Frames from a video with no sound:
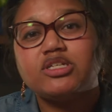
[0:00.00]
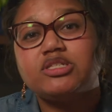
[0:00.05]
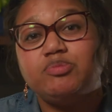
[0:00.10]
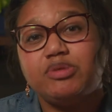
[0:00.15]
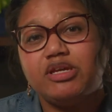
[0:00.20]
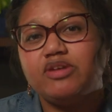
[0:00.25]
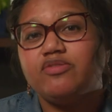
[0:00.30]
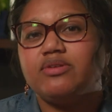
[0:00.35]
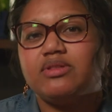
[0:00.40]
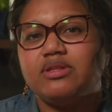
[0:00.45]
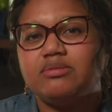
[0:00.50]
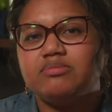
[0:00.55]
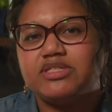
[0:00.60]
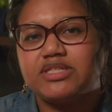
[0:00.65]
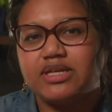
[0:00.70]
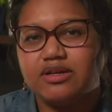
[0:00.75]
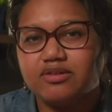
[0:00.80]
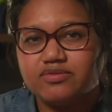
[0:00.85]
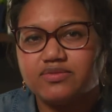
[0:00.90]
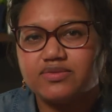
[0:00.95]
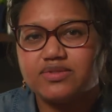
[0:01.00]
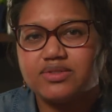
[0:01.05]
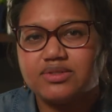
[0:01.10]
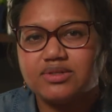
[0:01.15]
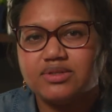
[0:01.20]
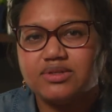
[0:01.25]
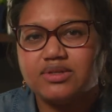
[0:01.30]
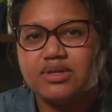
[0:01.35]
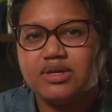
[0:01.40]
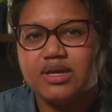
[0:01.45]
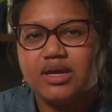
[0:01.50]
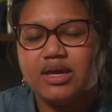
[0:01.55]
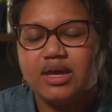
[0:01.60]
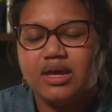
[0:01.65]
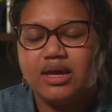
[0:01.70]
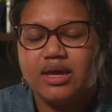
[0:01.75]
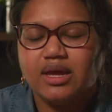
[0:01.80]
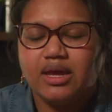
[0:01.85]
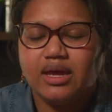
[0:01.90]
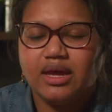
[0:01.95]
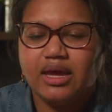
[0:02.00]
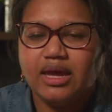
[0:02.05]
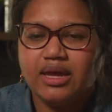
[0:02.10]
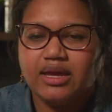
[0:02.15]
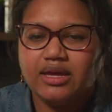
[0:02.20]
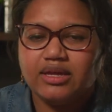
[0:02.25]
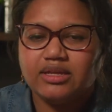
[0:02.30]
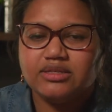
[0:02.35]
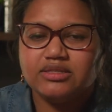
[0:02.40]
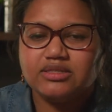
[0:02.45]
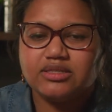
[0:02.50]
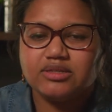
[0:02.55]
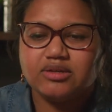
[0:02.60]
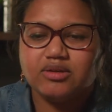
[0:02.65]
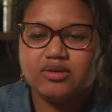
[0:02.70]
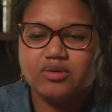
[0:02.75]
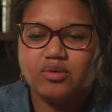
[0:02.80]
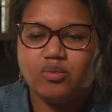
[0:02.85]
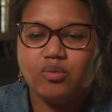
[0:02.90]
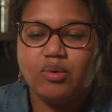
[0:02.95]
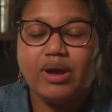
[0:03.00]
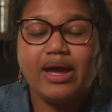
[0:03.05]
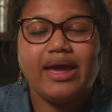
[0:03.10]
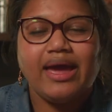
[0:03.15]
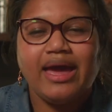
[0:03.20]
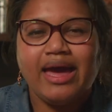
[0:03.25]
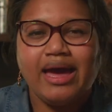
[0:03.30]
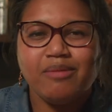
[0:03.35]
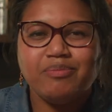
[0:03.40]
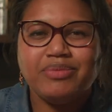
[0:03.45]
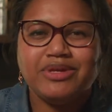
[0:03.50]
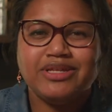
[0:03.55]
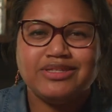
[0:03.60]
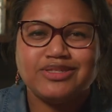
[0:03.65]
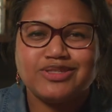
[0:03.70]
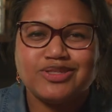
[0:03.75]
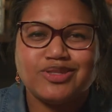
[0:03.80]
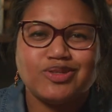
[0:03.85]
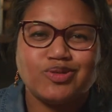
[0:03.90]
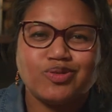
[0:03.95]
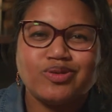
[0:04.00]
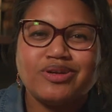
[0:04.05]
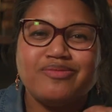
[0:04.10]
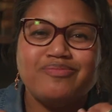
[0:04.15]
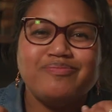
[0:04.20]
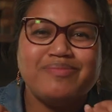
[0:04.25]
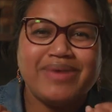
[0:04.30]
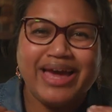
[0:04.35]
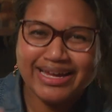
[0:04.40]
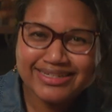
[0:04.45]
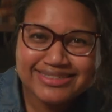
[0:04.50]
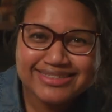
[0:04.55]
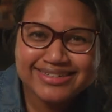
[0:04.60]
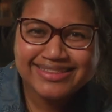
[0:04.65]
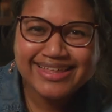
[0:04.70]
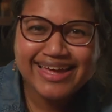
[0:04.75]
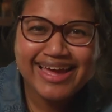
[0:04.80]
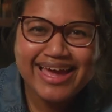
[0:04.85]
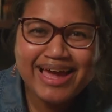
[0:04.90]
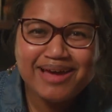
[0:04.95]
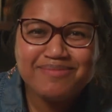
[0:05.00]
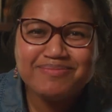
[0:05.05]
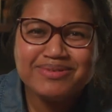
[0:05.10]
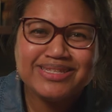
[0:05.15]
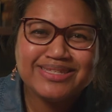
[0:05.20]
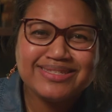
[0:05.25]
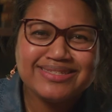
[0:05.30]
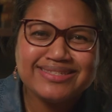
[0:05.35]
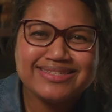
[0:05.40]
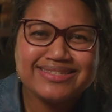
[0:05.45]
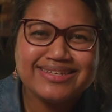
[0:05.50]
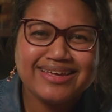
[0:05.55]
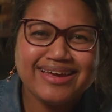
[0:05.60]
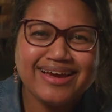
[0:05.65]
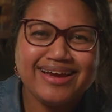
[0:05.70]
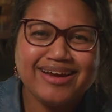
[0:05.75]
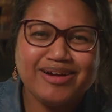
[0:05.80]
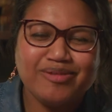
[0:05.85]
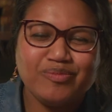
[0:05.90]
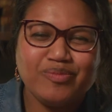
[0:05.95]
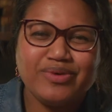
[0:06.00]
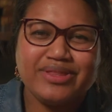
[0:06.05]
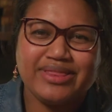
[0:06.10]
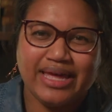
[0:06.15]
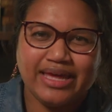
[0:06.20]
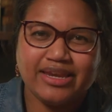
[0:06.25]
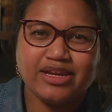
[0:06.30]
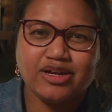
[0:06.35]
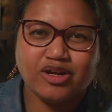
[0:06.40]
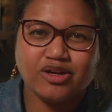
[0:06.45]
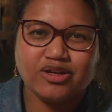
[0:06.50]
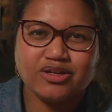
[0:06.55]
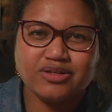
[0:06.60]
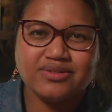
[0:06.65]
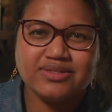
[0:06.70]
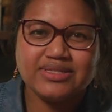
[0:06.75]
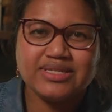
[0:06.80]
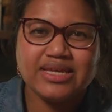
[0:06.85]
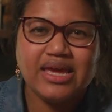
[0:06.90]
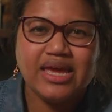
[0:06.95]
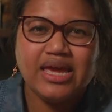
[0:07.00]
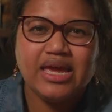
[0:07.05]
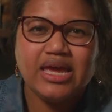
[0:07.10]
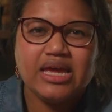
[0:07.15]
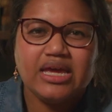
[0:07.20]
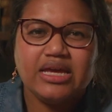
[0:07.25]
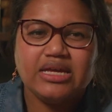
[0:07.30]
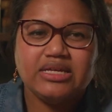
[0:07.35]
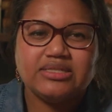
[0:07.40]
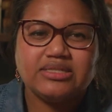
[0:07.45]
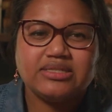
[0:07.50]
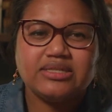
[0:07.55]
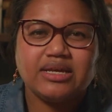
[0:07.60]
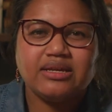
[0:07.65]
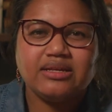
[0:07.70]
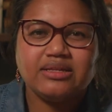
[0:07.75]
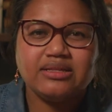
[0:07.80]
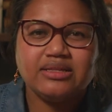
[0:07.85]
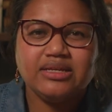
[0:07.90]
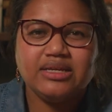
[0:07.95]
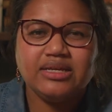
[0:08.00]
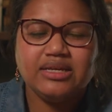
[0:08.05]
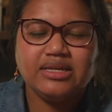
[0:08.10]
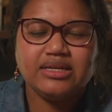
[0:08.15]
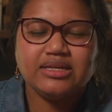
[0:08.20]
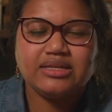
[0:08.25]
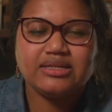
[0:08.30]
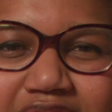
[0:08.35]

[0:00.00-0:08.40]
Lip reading: speak for themselves. And what happens, the sort of magic that happens when that occurs, is suddenly